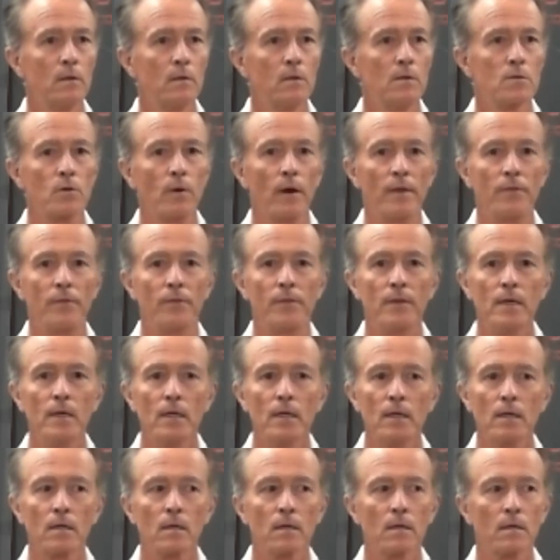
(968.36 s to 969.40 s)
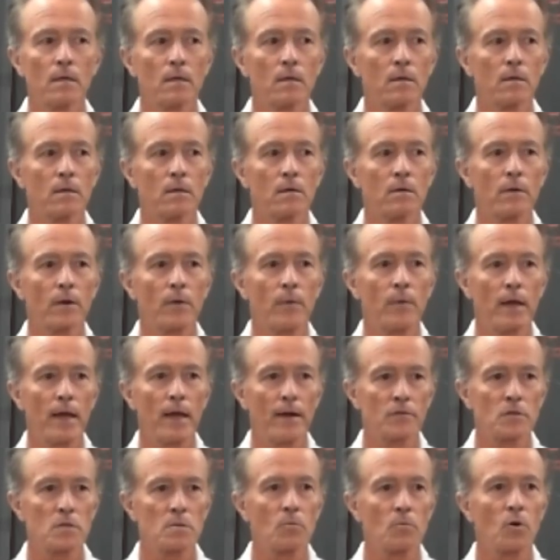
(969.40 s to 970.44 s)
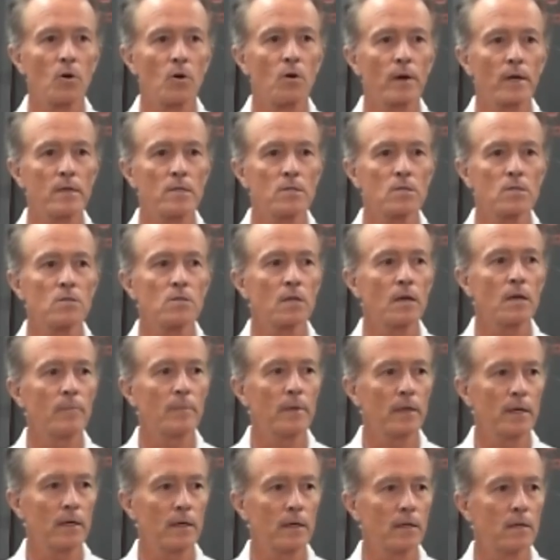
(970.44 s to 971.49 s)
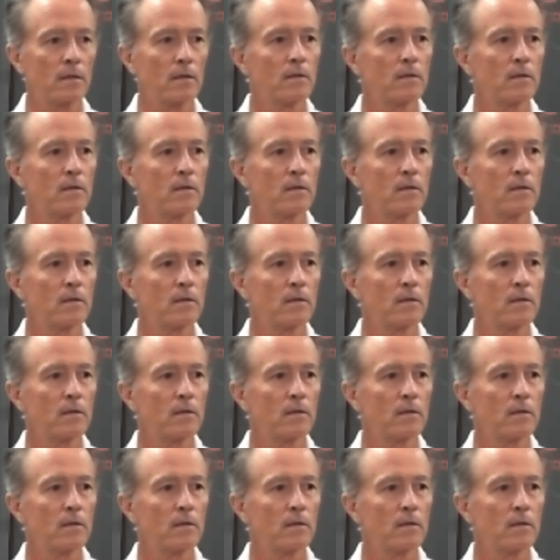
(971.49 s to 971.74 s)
So I think we have some more questions coming in.